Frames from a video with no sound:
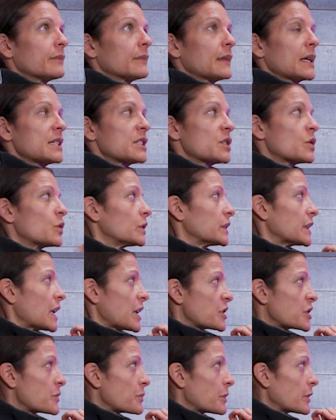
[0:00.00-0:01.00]
like school
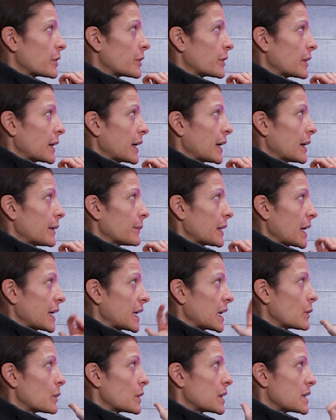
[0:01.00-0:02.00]
lunch program.
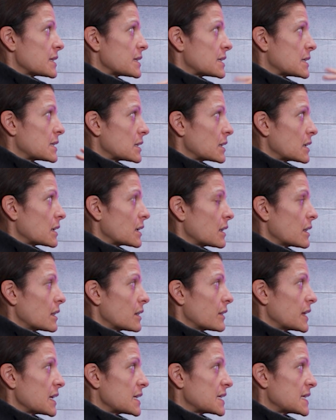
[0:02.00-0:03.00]
Like it was
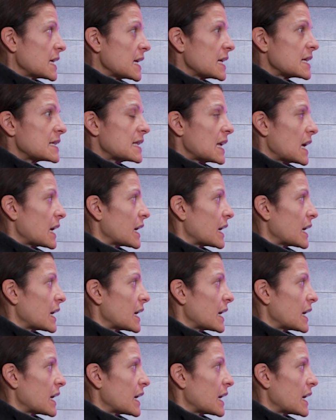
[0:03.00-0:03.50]
these things